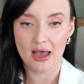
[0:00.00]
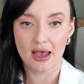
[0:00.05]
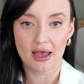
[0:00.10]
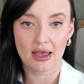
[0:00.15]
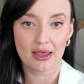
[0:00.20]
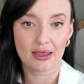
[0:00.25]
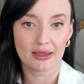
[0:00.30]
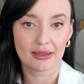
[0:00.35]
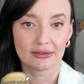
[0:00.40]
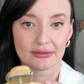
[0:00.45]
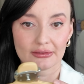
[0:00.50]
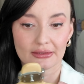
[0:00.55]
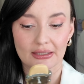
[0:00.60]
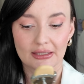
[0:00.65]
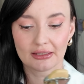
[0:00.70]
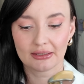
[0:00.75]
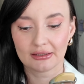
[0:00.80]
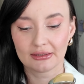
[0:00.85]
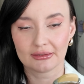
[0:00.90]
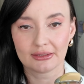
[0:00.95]
And
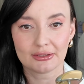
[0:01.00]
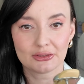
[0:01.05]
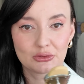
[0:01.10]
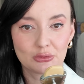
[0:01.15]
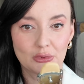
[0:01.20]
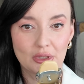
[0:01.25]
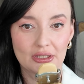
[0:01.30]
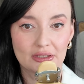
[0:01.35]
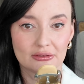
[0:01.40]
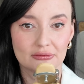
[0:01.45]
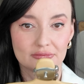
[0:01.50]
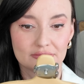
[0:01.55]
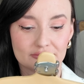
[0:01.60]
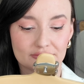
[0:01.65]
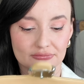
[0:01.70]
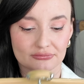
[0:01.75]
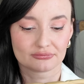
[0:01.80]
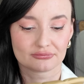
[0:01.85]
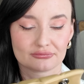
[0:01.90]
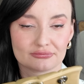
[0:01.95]
this one,
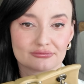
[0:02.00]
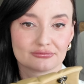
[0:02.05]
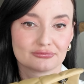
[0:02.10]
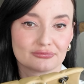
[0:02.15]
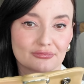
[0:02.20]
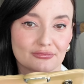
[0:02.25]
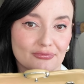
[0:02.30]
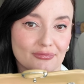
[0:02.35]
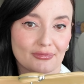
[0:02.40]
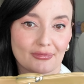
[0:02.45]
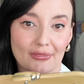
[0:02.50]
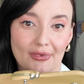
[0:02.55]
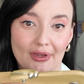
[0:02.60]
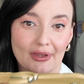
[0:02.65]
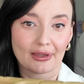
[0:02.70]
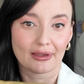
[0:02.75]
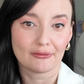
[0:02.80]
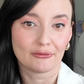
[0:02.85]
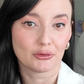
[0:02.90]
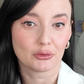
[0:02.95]

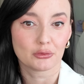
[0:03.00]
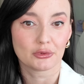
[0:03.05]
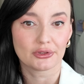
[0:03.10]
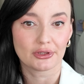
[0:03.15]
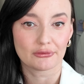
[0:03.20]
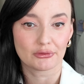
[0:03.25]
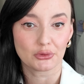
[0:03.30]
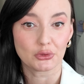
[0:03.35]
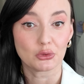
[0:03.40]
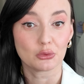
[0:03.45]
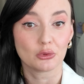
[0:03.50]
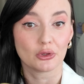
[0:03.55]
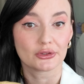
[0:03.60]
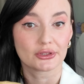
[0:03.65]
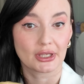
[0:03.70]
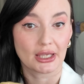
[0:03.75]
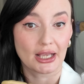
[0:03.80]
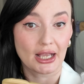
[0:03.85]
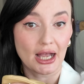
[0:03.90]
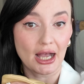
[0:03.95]
yeah, for whatever you
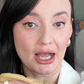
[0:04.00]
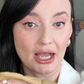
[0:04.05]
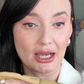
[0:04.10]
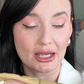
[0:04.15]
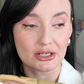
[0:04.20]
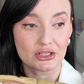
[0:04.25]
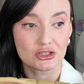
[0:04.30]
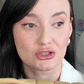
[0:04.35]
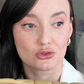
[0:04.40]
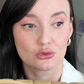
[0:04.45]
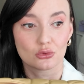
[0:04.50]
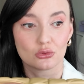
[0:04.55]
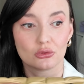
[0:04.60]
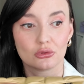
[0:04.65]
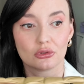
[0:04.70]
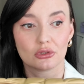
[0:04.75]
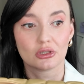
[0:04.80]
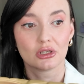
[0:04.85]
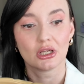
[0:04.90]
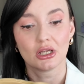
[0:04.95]
want, cash
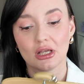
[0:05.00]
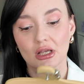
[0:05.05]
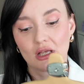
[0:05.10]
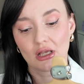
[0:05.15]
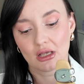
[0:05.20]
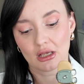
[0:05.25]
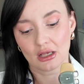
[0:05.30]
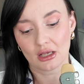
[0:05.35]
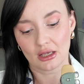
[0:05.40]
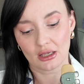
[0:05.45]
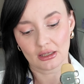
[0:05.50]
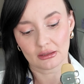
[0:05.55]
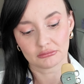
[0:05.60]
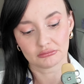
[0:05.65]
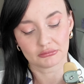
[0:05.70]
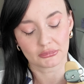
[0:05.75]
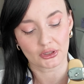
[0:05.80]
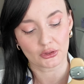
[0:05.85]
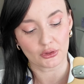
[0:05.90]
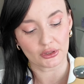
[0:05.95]
or
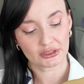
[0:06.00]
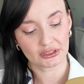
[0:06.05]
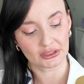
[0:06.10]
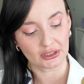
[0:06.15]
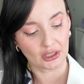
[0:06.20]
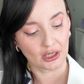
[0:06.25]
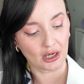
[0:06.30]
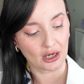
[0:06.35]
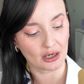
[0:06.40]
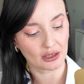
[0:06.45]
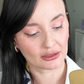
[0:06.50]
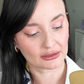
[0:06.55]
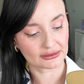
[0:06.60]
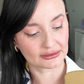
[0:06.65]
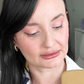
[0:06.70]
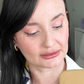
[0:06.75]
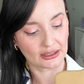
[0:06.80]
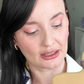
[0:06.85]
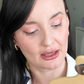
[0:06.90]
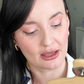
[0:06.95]
credit
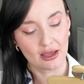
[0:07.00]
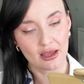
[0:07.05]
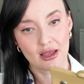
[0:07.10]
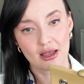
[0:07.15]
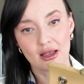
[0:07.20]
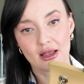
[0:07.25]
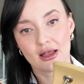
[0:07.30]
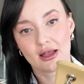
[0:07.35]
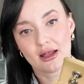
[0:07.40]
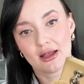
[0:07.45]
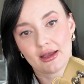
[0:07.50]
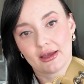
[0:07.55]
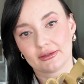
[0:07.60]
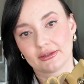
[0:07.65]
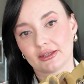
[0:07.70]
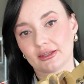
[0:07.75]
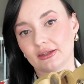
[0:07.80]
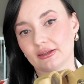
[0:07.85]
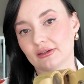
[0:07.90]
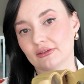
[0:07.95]
cards.
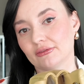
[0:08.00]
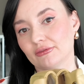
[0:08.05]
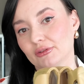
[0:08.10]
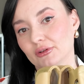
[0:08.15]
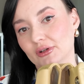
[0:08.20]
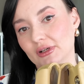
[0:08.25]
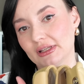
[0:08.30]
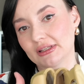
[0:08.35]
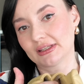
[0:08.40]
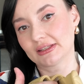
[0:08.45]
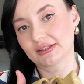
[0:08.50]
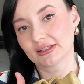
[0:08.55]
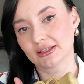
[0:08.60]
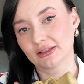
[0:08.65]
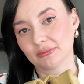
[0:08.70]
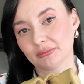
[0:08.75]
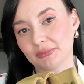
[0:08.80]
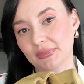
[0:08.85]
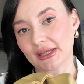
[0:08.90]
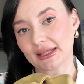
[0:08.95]
And here for a
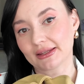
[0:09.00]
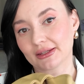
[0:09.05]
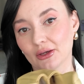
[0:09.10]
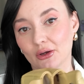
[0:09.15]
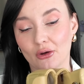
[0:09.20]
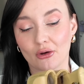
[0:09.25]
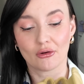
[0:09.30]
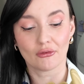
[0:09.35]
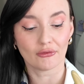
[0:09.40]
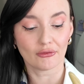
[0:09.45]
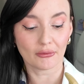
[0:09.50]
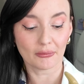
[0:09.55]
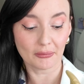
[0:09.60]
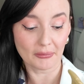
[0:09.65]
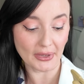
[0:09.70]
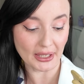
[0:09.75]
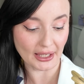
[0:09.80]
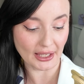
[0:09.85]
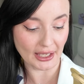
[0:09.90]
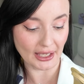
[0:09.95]
little bit of
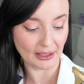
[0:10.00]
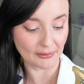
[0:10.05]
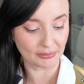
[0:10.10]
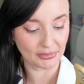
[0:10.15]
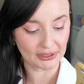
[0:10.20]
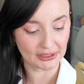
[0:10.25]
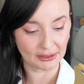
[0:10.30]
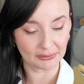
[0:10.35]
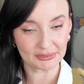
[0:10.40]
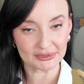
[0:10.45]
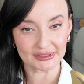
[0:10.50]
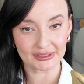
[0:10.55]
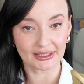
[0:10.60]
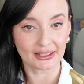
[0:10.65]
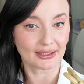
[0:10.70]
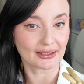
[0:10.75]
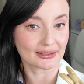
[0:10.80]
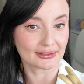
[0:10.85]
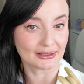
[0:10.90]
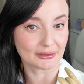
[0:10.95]
makeup,
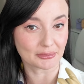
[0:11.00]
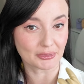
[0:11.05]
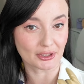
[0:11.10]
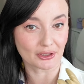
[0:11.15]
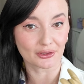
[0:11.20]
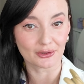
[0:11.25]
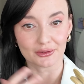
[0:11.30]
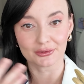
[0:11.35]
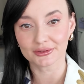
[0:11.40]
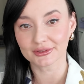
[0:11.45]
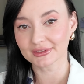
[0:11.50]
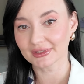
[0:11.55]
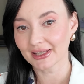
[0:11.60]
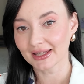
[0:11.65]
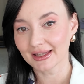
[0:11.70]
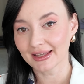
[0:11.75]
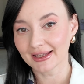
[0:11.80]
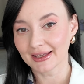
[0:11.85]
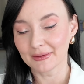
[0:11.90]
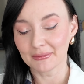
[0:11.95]
lipstick, lip gloss,
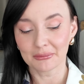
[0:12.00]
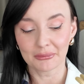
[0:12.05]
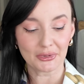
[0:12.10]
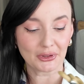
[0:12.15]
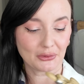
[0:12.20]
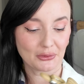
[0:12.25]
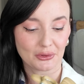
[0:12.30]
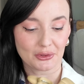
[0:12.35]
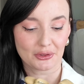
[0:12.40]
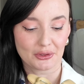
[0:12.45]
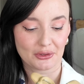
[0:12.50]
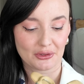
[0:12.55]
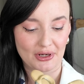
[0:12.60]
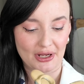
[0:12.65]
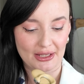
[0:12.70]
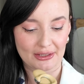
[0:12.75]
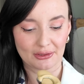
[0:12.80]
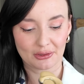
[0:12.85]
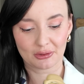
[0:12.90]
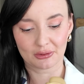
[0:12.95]
mirror,
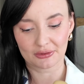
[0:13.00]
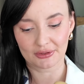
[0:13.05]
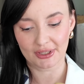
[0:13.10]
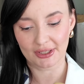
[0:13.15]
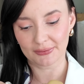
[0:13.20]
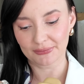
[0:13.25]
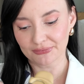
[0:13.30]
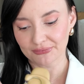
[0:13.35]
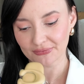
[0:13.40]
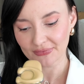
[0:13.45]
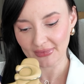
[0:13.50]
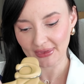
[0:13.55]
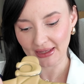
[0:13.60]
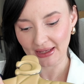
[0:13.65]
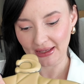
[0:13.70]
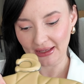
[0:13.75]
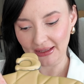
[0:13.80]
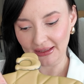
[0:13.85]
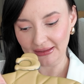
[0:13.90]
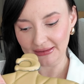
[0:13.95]
and all the
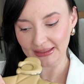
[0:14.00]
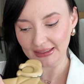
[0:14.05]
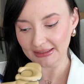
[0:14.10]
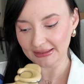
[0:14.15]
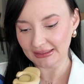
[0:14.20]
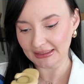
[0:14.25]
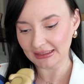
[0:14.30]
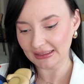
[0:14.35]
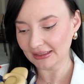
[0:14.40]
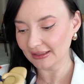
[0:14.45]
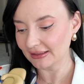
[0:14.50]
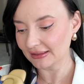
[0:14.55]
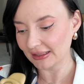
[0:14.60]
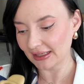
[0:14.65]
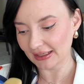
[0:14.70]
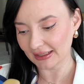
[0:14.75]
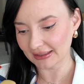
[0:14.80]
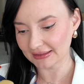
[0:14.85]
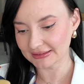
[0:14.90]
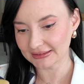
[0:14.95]

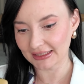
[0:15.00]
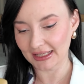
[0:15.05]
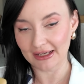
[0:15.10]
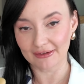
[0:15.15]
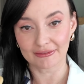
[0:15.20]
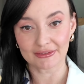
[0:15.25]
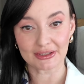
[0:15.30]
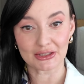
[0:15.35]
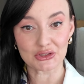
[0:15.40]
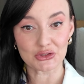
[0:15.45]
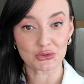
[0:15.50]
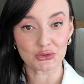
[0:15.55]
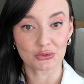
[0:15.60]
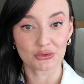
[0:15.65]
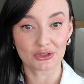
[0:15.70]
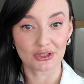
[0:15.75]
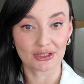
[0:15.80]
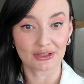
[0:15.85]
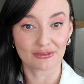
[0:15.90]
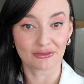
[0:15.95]
lady-like stuff that you
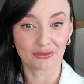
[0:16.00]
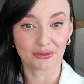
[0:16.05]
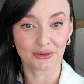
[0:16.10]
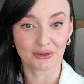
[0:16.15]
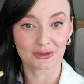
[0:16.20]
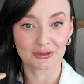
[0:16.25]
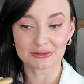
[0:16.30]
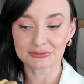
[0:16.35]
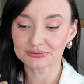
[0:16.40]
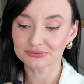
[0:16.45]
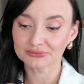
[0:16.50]
need for